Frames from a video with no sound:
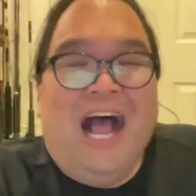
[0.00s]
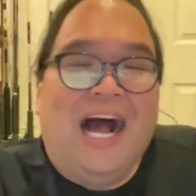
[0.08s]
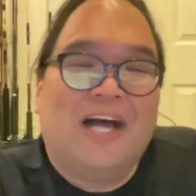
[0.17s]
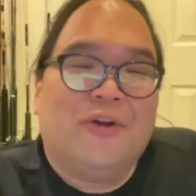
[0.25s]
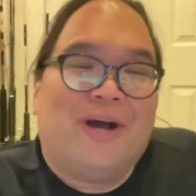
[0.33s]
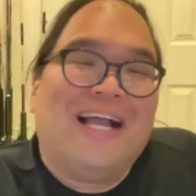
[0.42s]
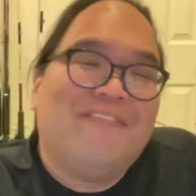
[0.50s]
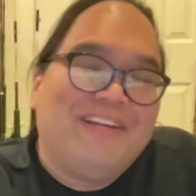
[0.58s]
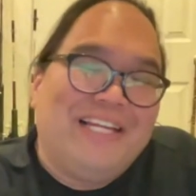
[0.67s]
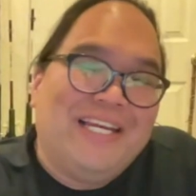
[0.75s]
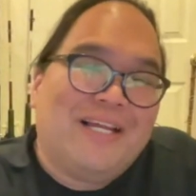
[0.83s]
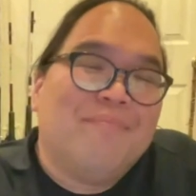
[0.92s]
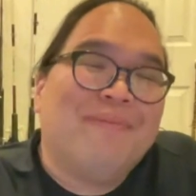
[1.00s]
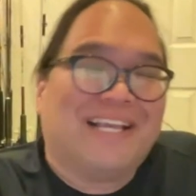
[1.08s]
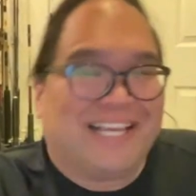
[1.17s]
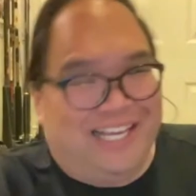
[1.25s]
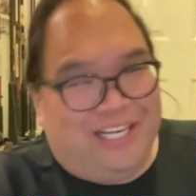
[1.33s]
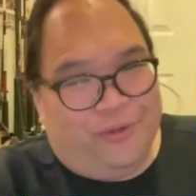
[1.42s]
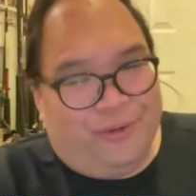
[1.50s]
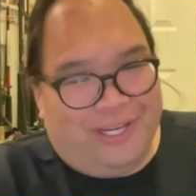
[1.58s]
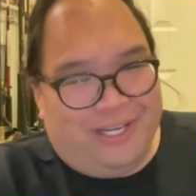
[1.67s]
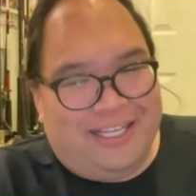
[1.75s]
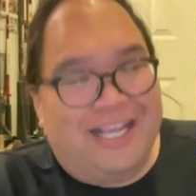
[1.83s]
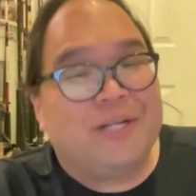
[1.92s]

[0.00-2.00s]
Ano Ivelina Mike Aloha,